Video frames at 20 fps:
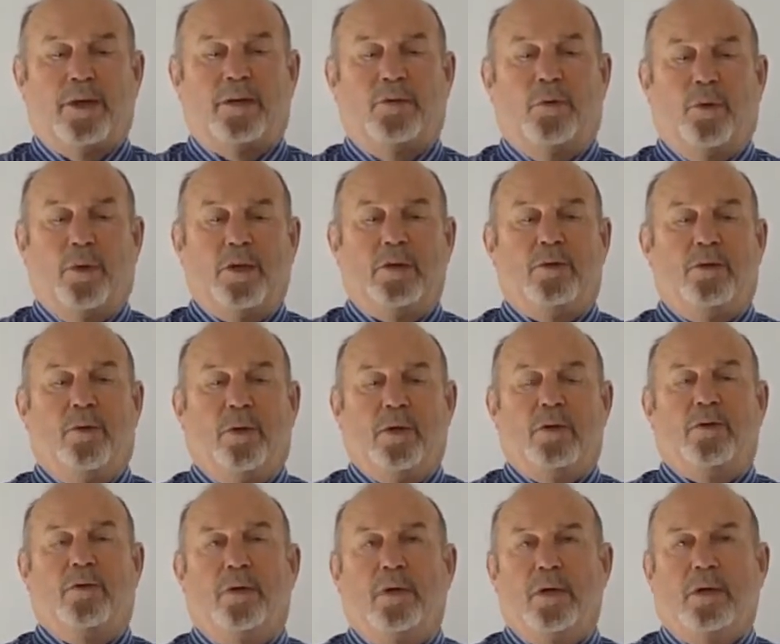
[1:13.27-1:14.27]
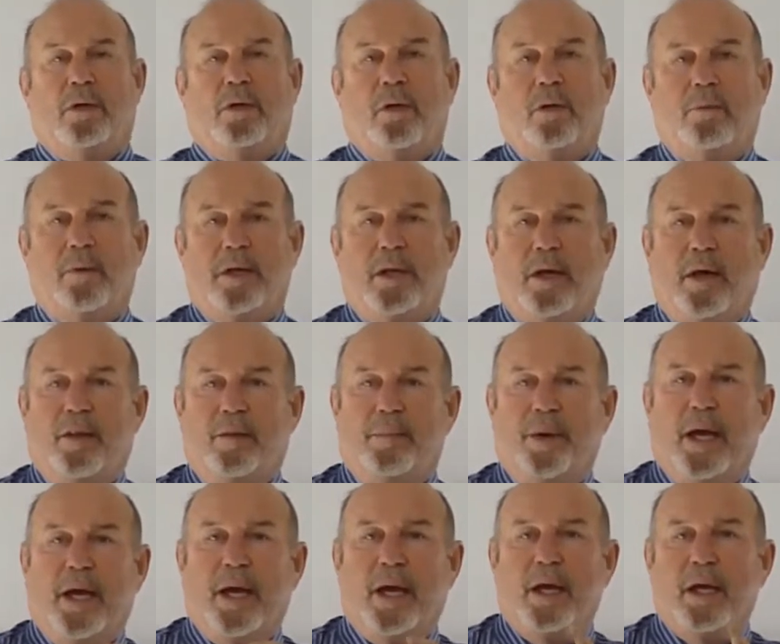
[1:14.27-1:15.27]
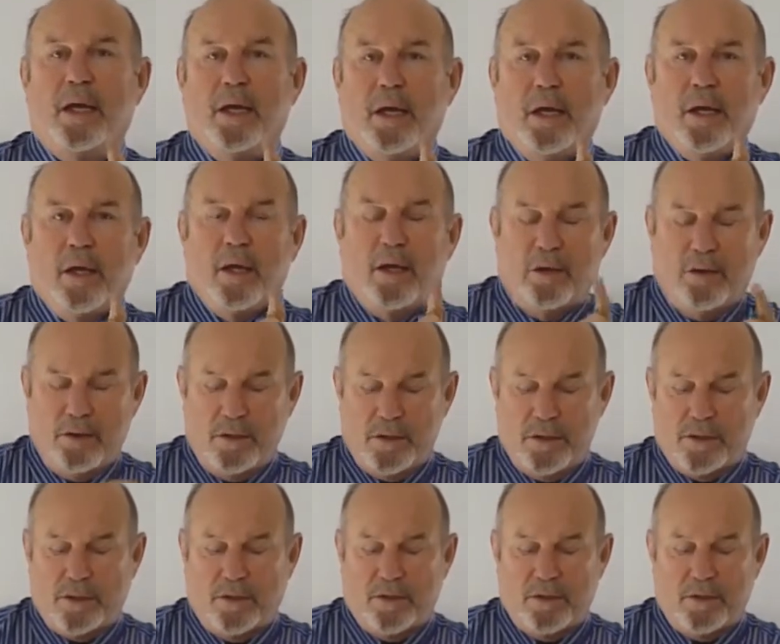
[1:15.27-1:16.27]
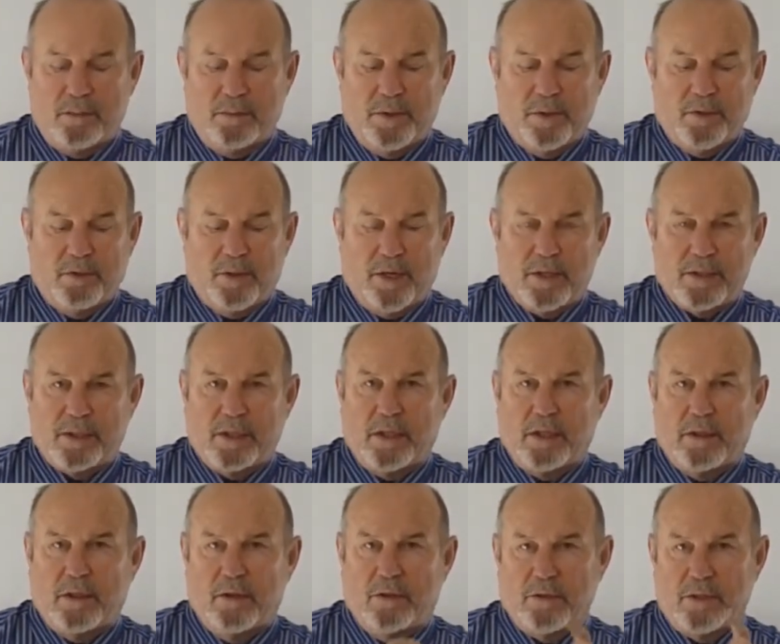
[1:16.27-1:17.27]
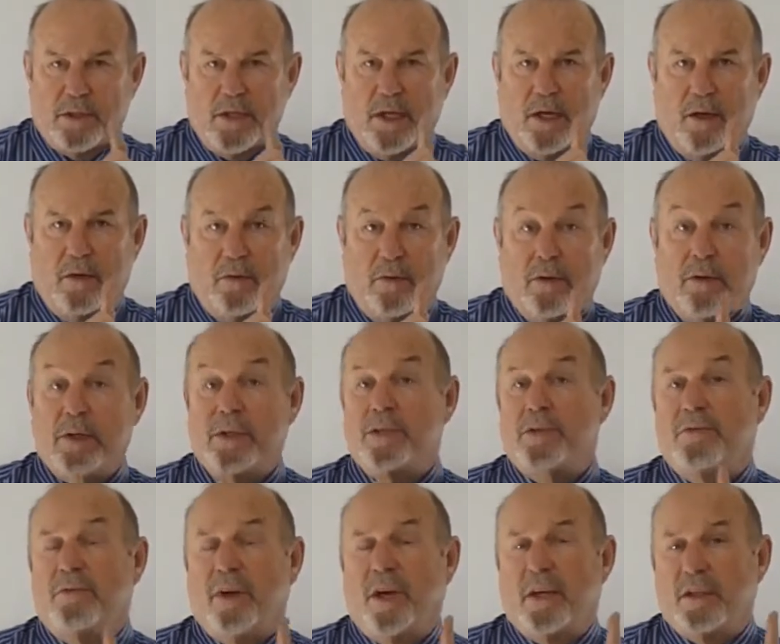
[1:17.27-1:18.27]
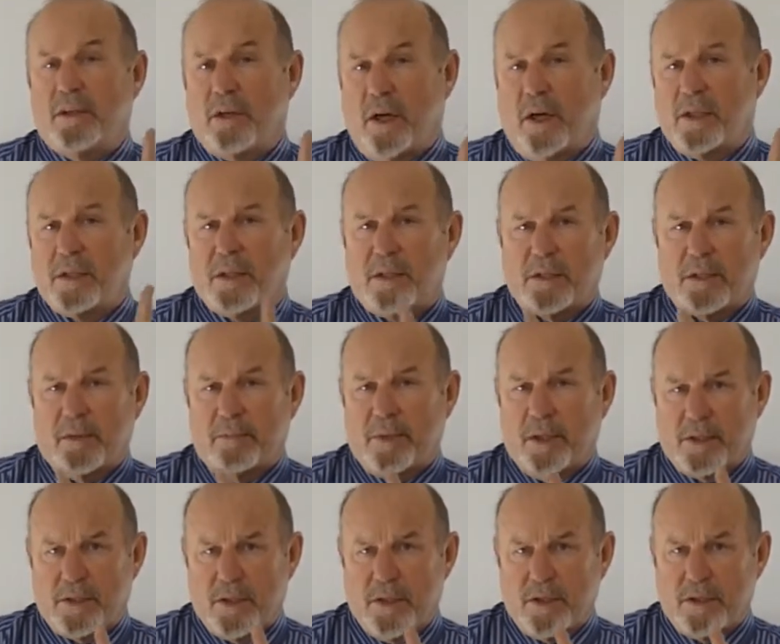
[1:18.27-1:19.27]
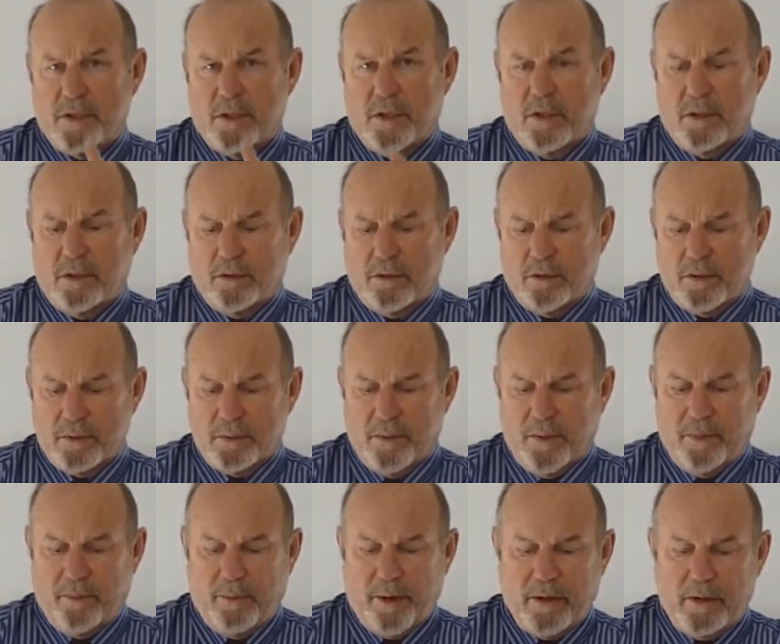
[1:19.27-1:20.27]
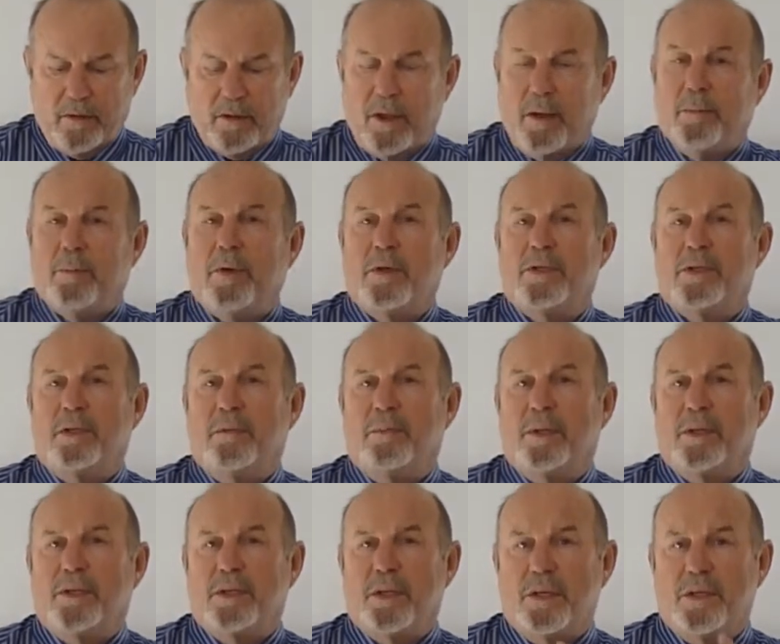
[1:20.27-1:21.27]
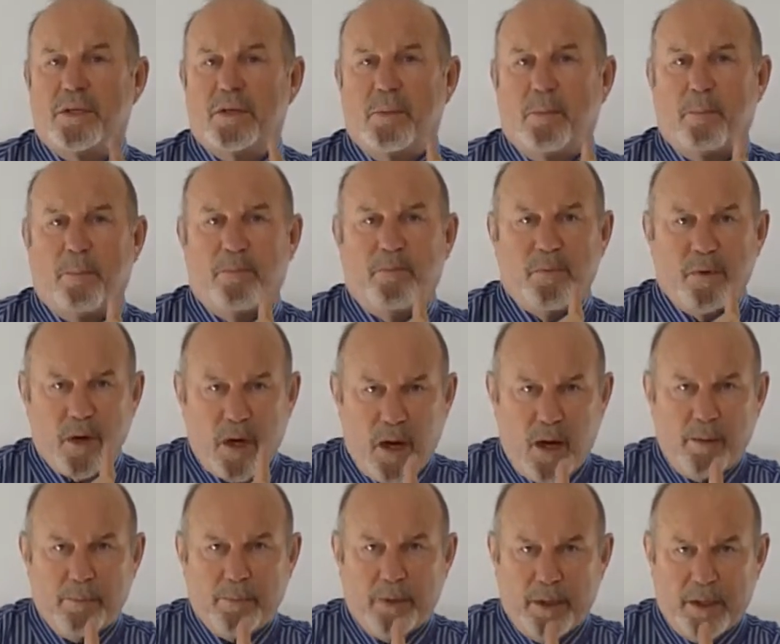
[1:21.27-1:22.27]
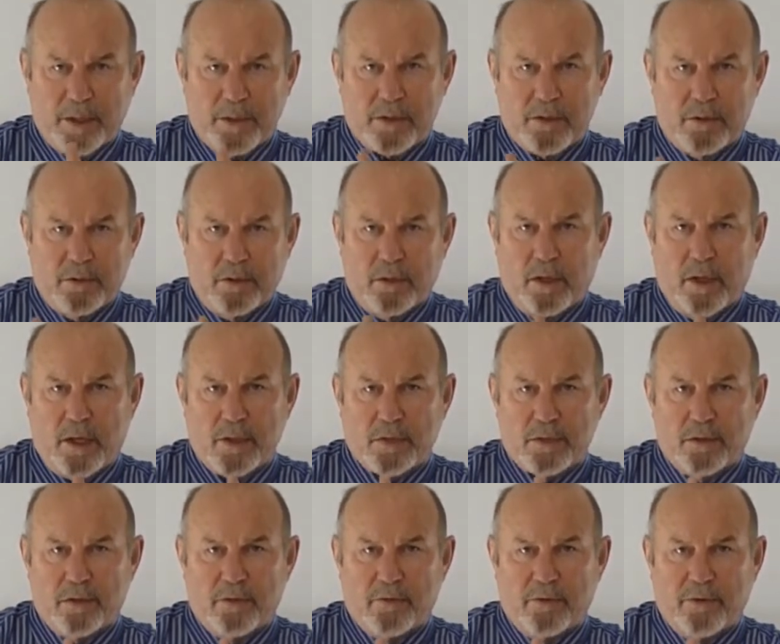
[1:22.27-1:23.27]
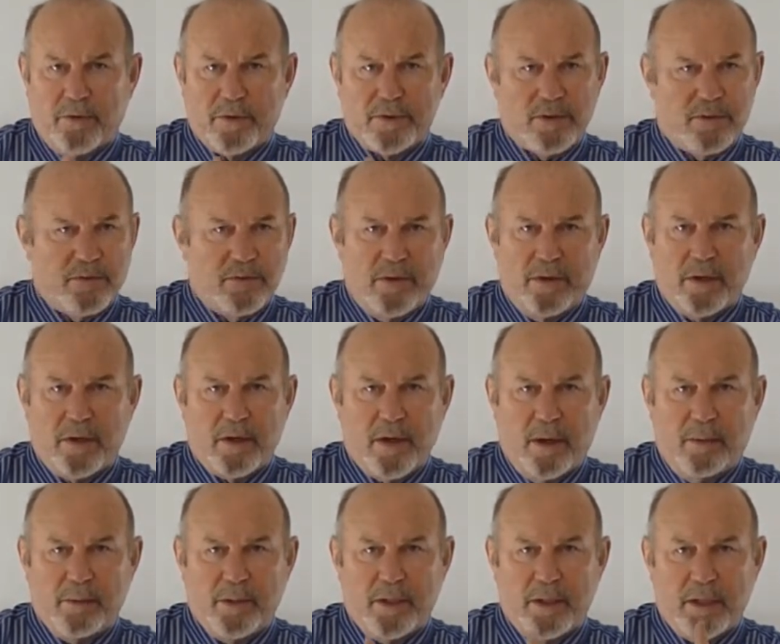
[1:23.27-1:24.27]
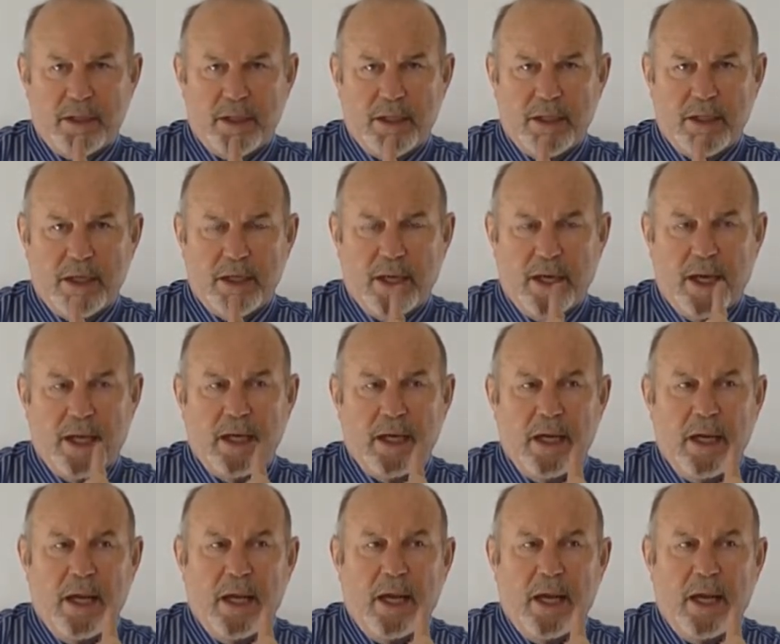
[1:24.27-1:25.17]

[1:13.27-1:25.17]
doink, doink, doink, all the way down the back. He just starts in mid-thoracic and goes down. There is, in fact, toxic subluxation that occurs, but thoracolumbar subluxation complex or neurological interference is very common in the kitty cat,